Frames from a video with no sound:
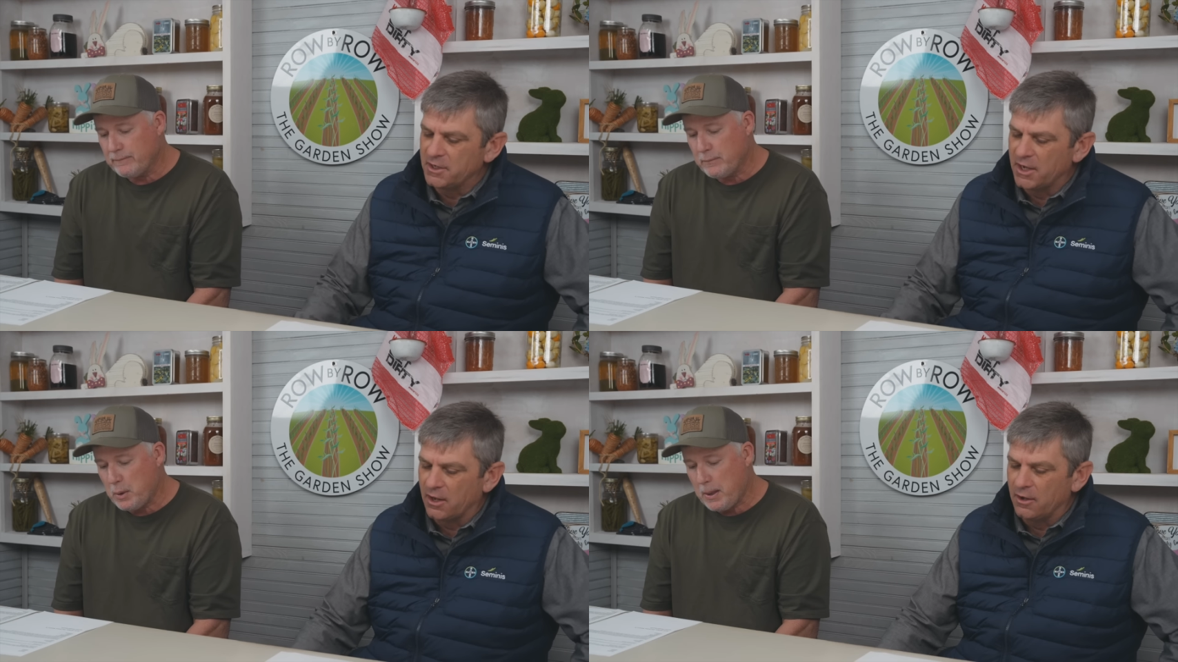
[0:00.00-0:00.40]

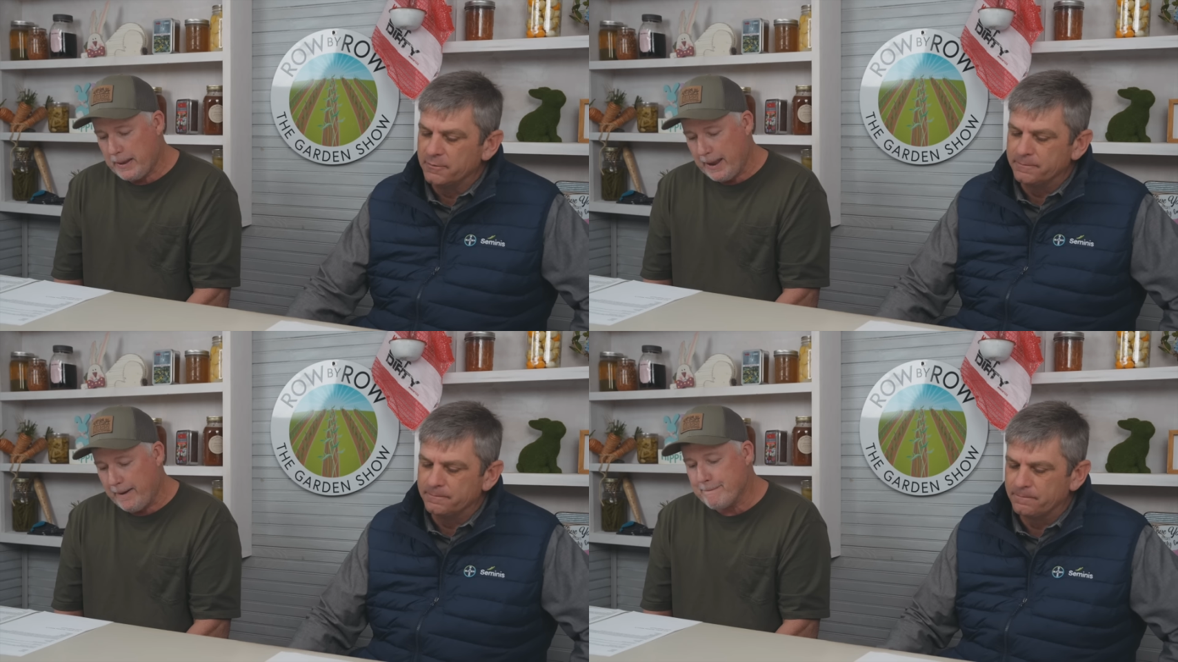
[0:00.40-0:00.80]
Speaker 1: yellow.
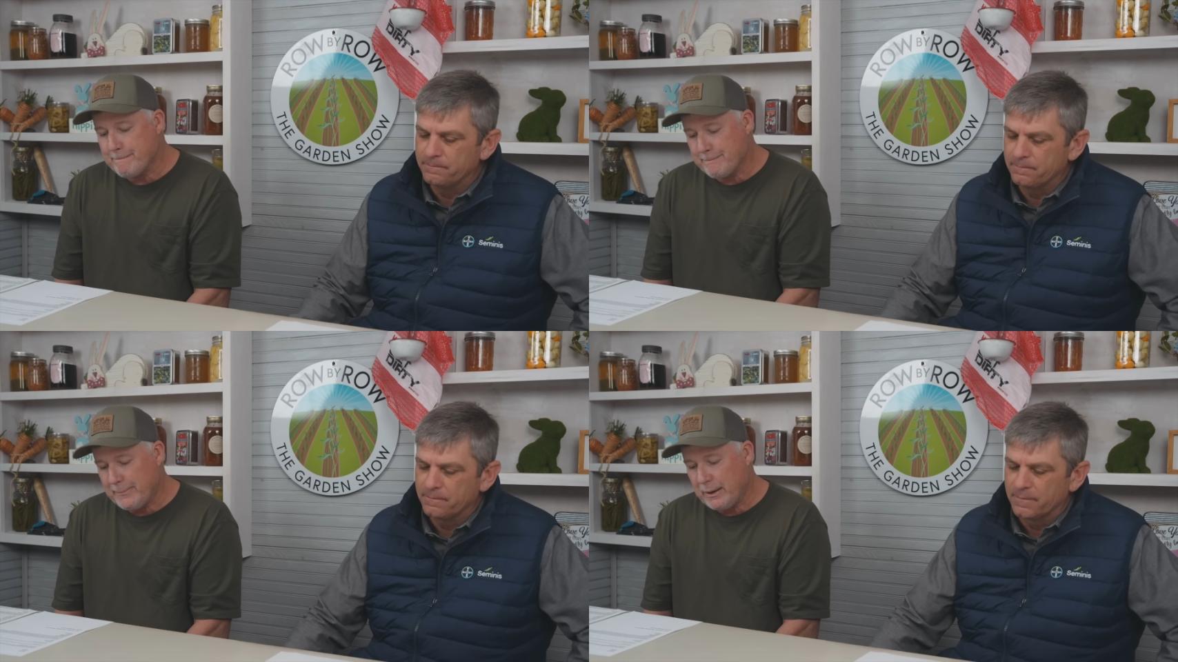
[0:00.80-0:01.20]
Yep.
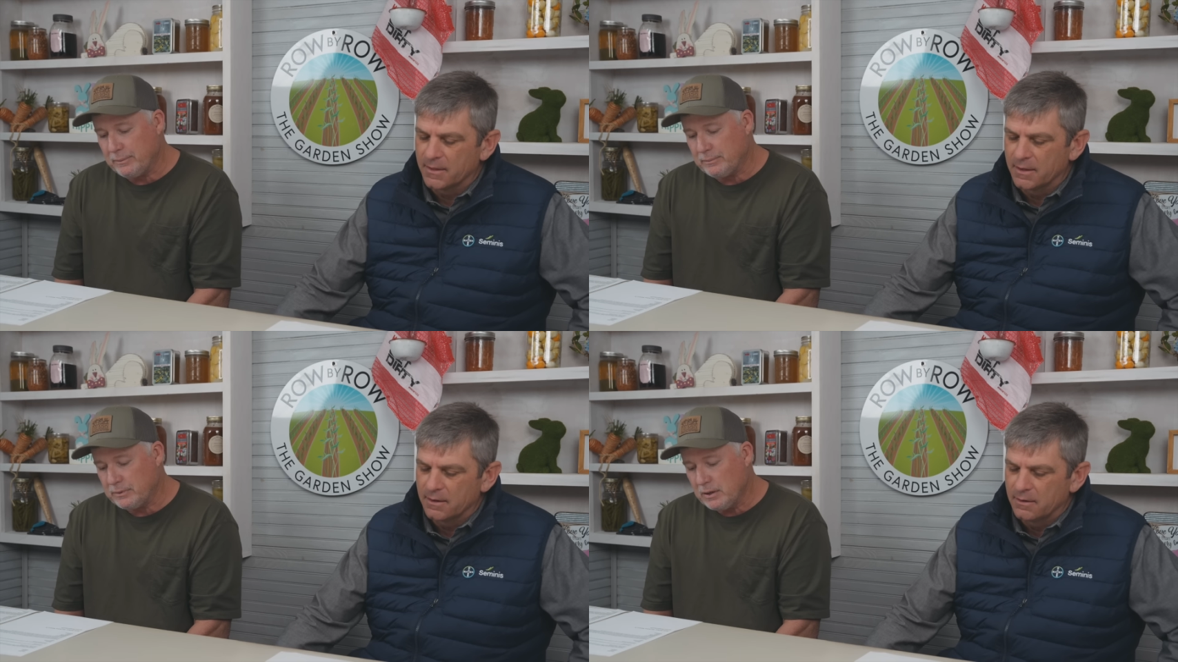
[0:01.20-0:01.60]

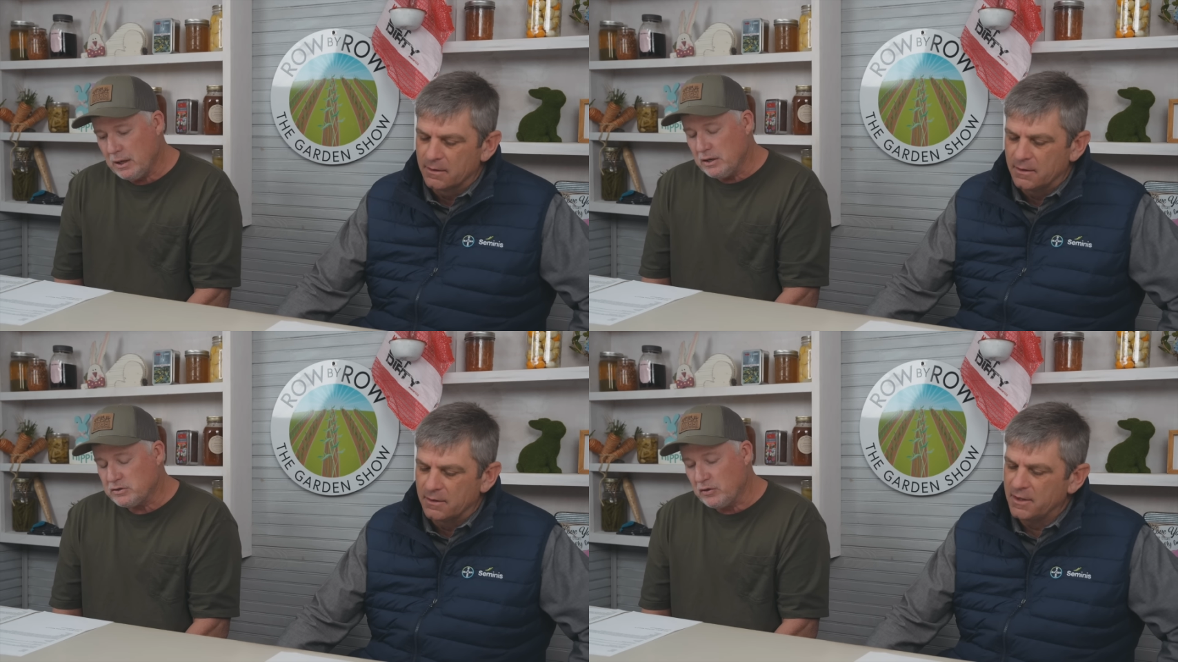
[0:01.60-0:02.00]
Yep.
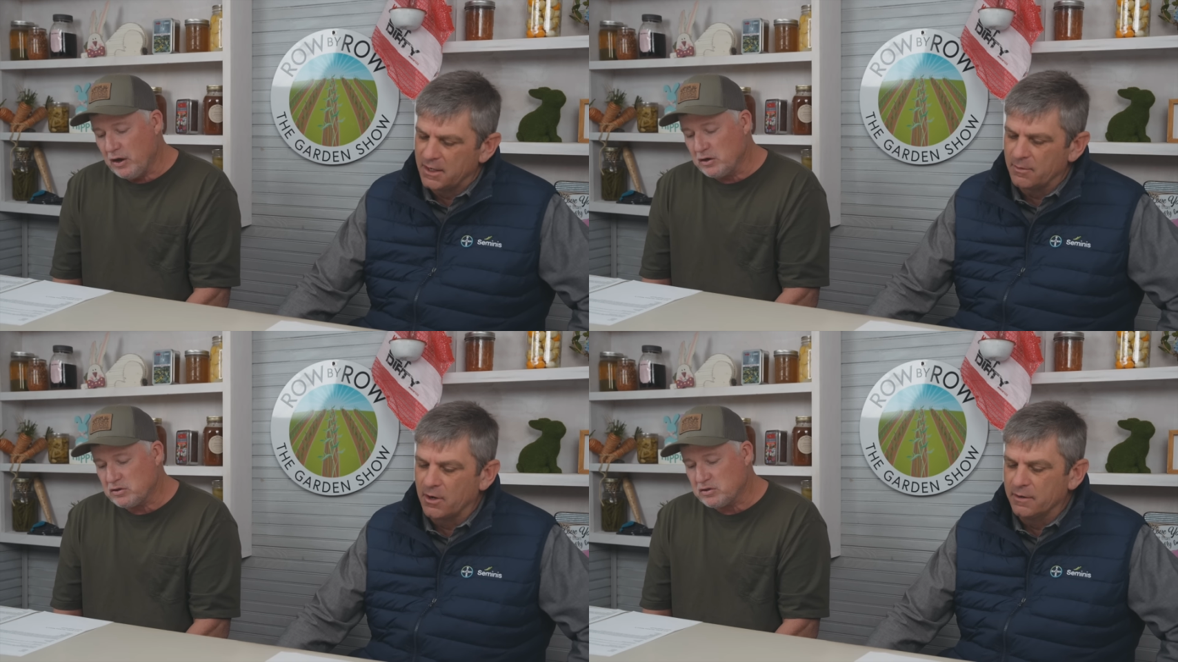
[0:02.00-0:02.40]
So
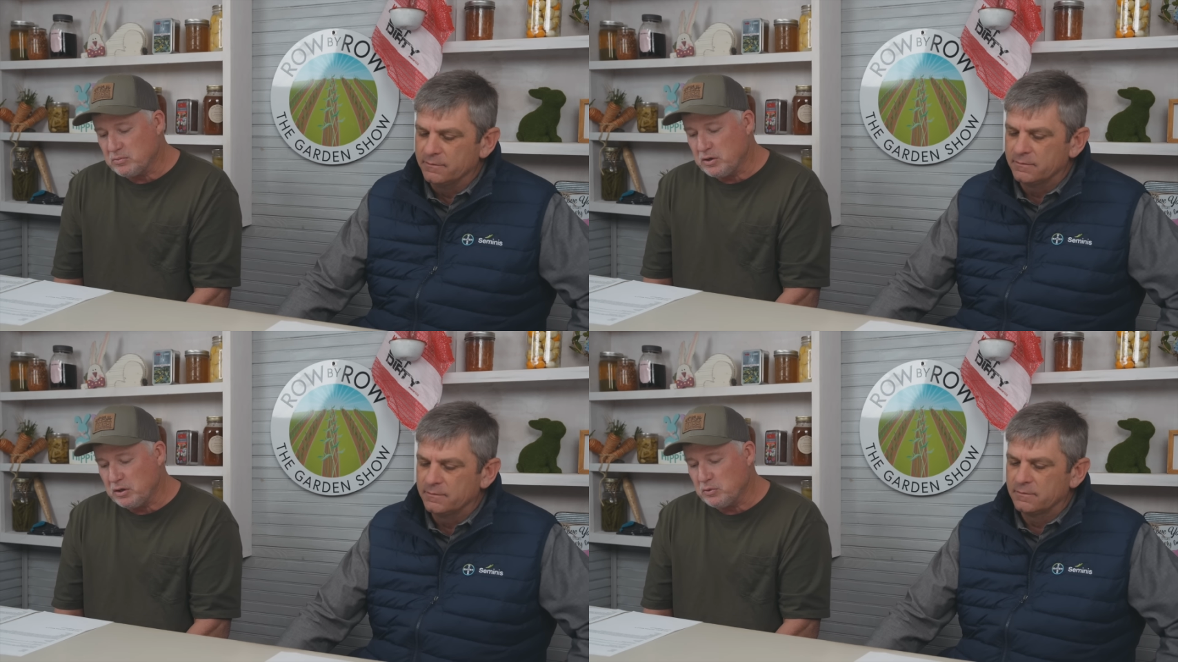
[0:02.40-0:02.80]
those are
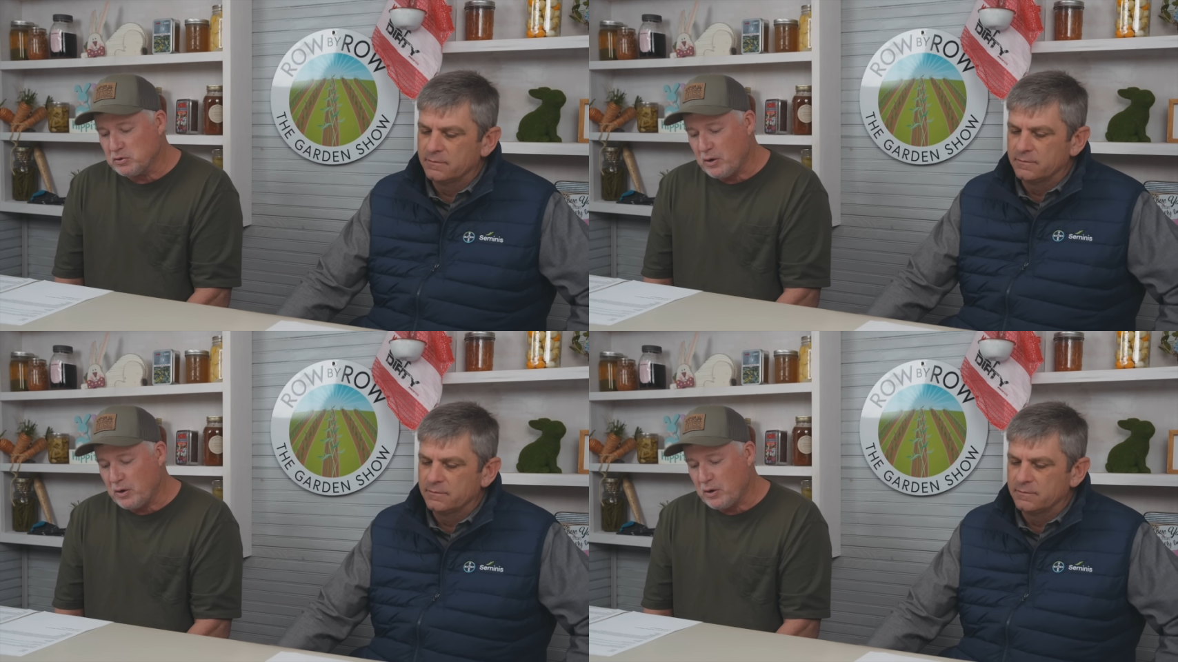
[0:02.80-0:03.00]
some good ones